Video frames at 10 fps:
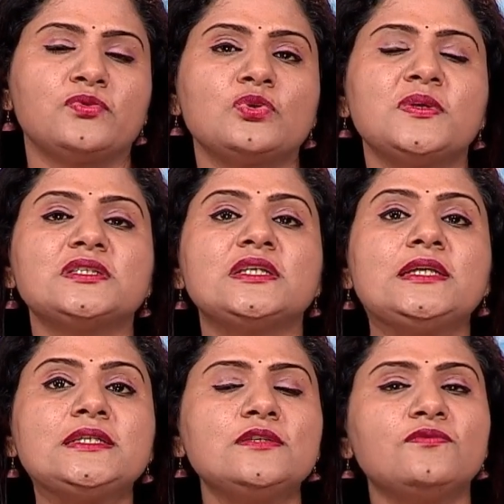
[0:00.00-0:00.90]
So, it's
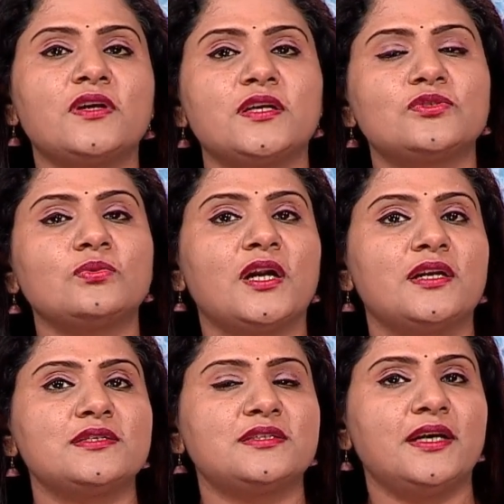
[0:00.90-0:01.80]
easy for us to
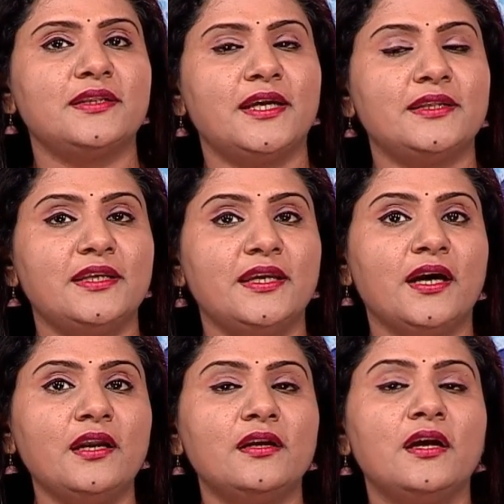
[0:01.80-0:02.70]
understand that they
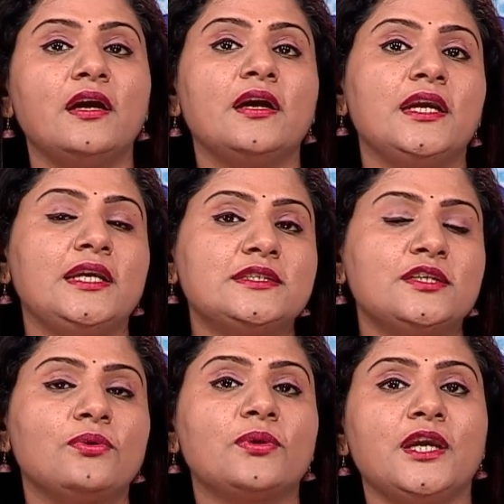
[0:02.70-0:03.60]
are
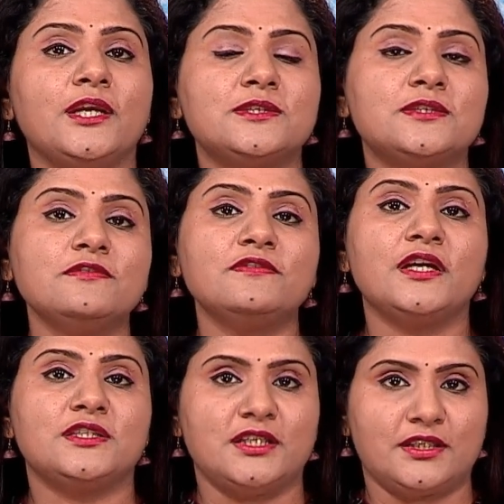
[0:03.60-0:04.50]
interrogative
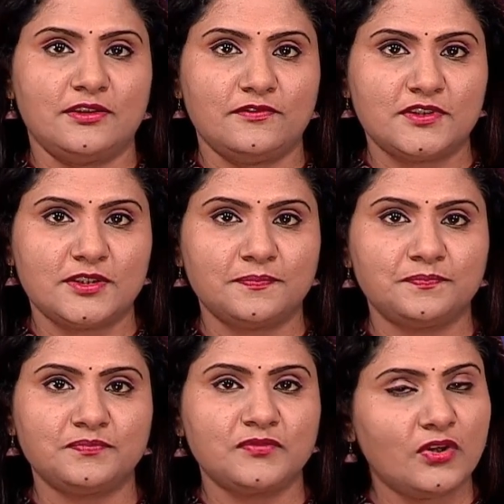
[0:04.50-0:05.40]
adjectives.
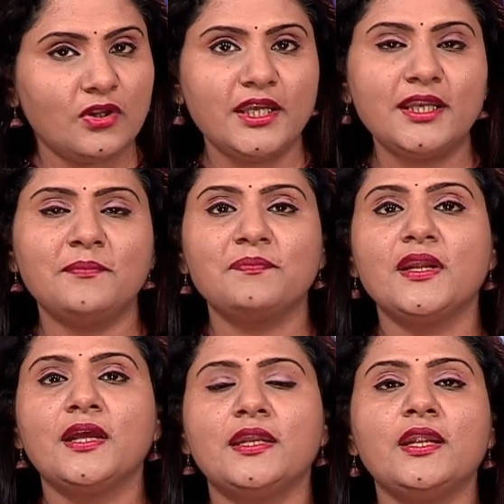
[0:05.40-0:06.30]
Got that?
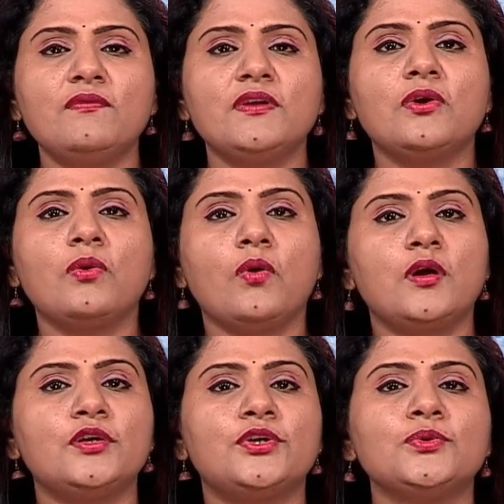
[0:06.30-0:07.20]
Now, we will go
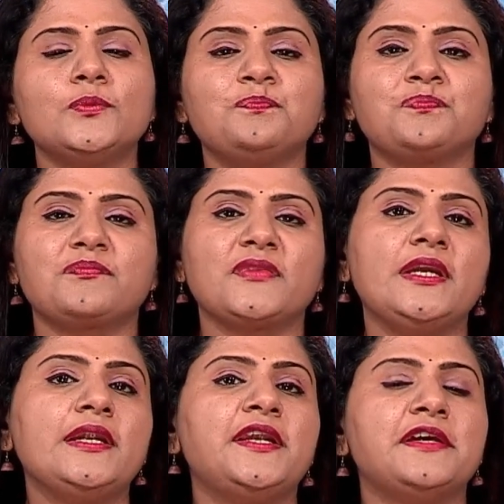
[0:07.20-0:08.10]
on to
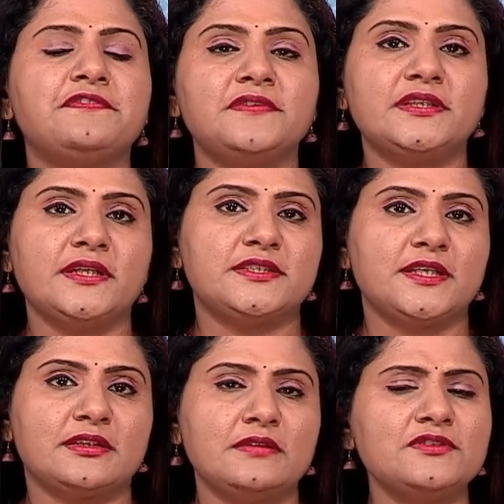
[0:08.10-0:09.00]
indefinite
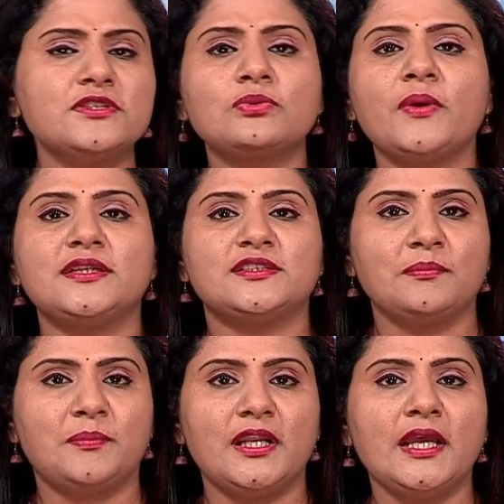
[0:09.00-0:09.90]
adjective. This is quite
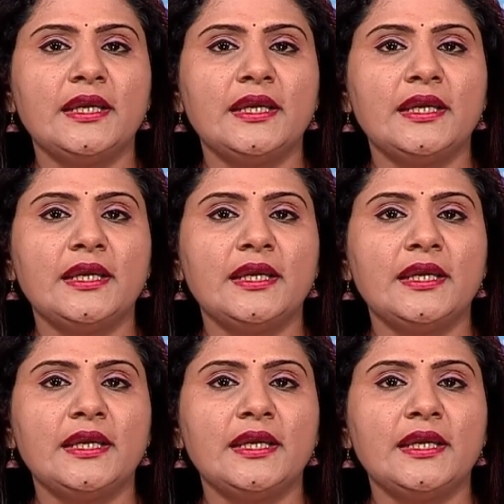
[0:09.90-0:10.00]
simple.